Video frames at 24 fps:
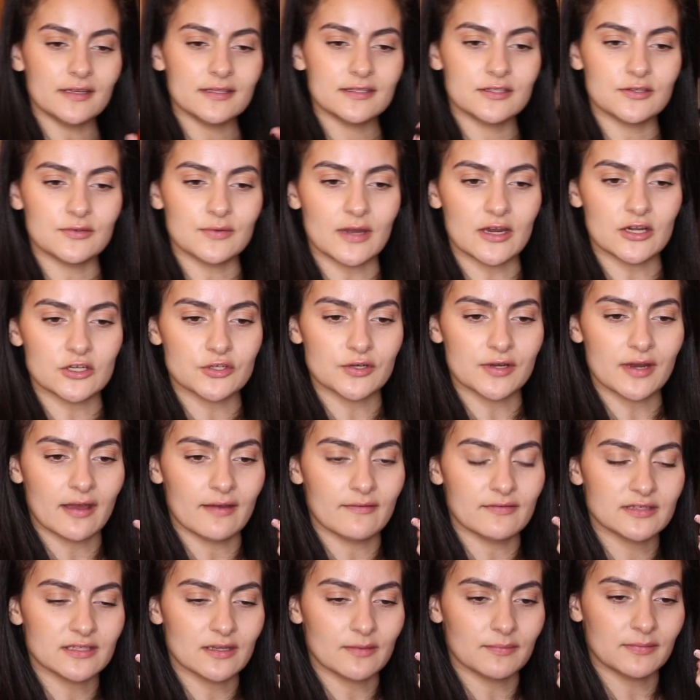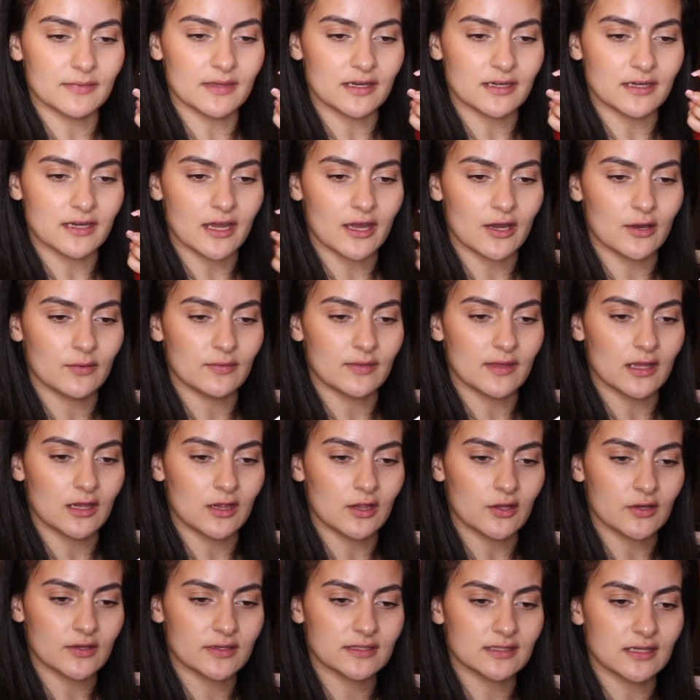So you guys should have something now that
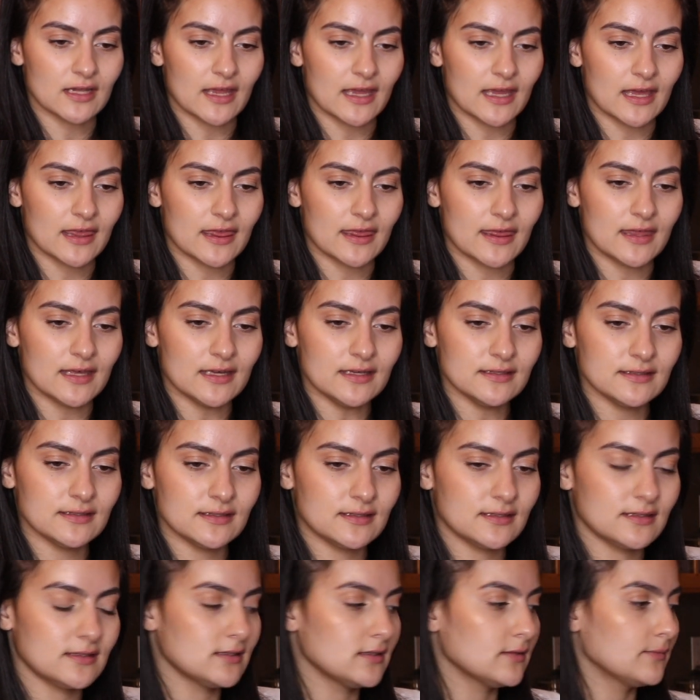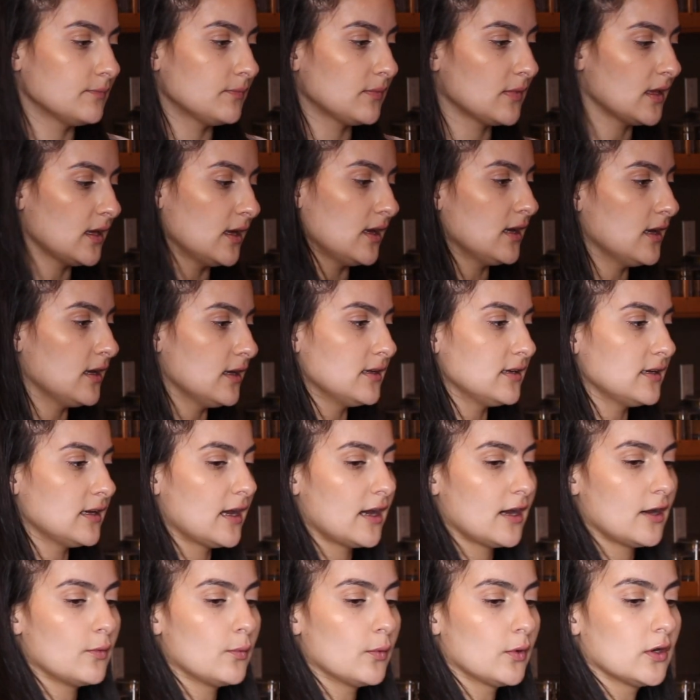looks like this.
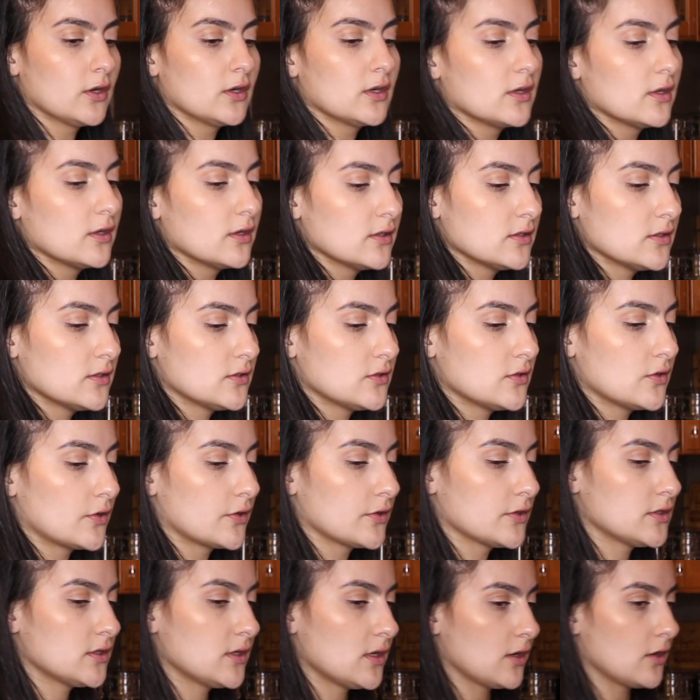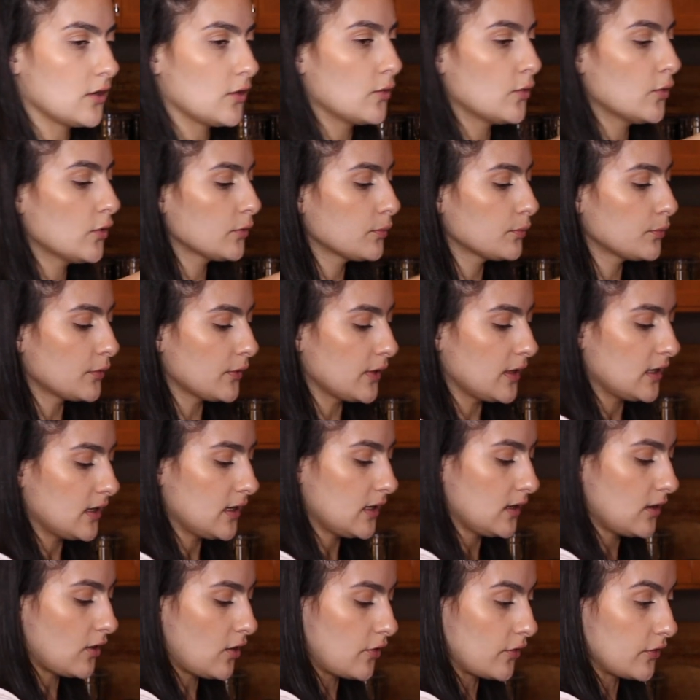Now we're gonna start
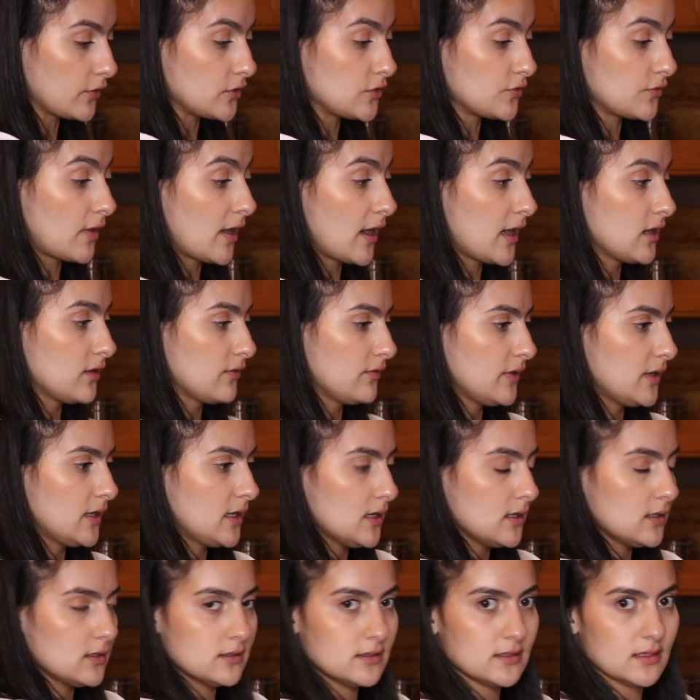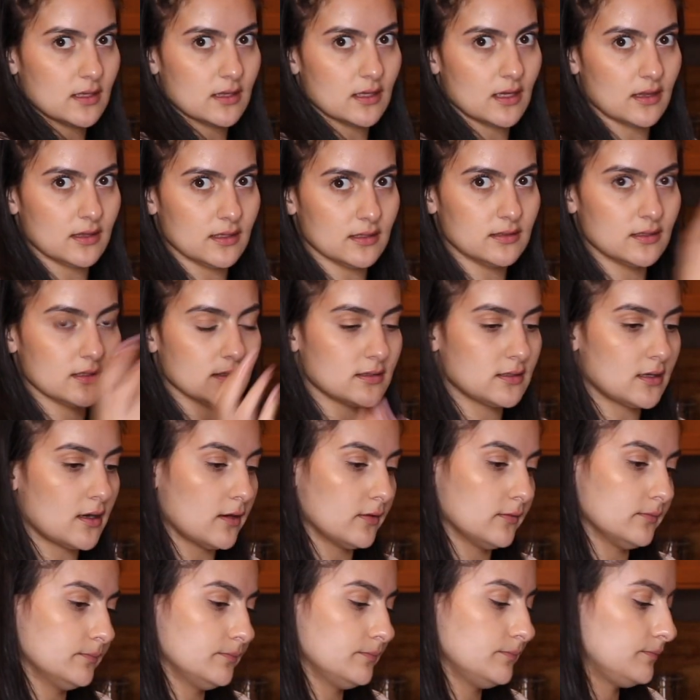incorporating our dry ingredients, and then this is
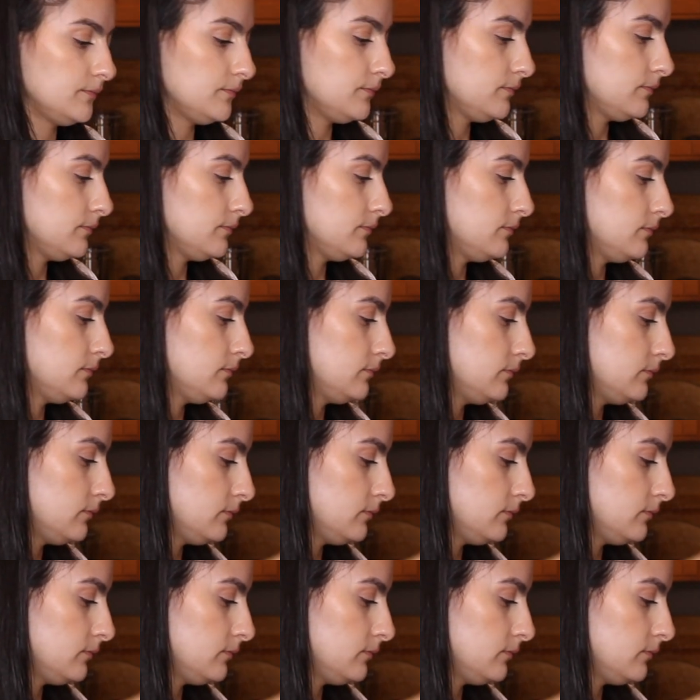done.